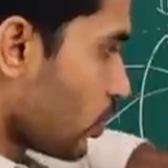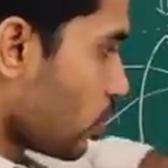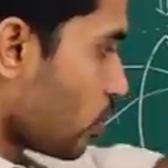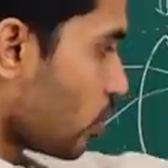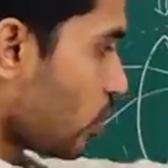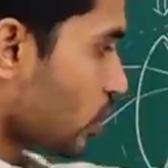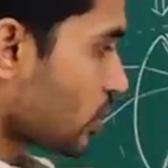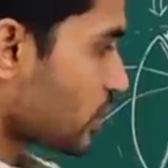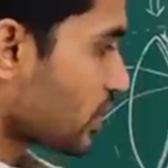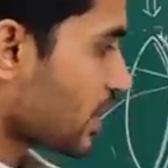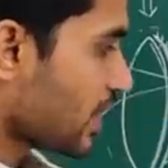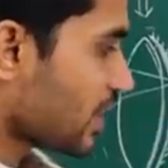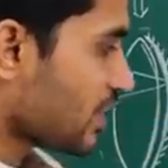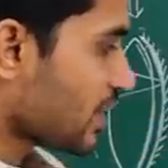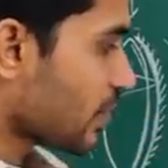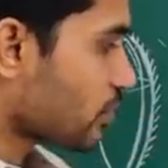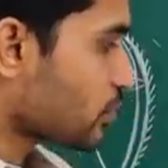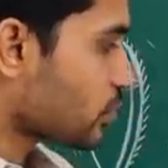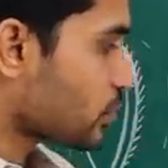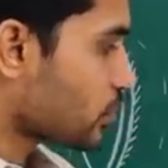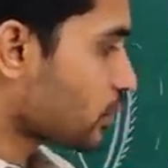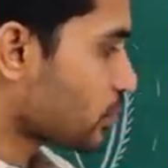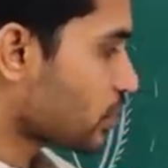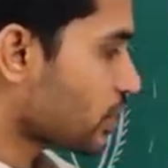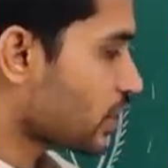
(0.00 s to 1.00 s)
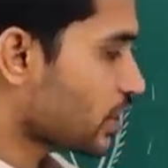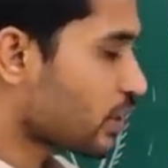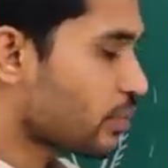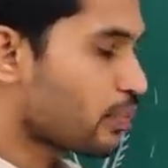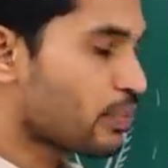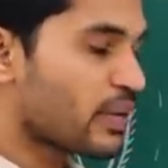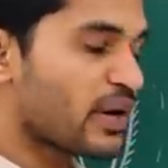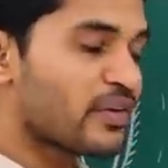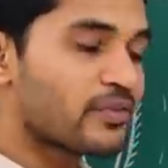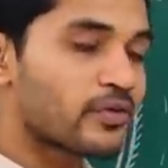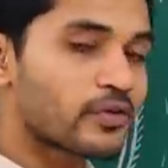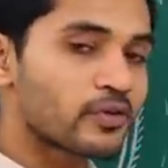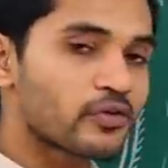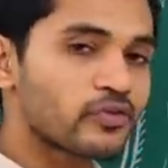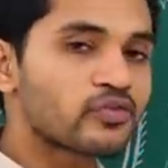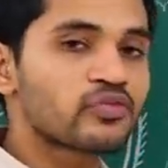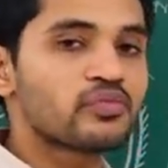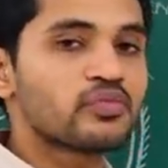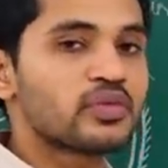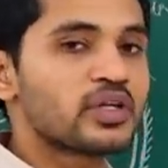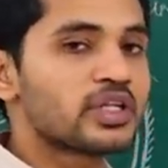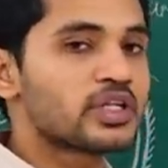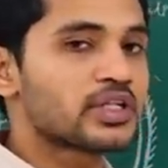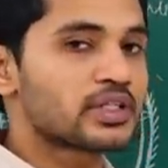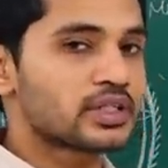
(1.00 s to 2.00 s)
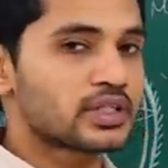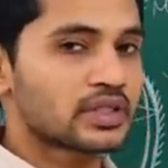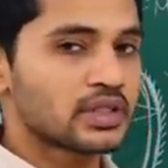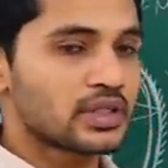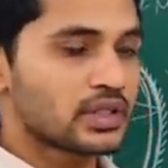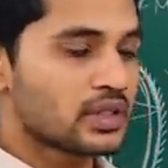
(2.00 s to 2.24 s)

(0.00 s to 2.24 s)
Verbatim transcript: what should I substitute here power of mirror.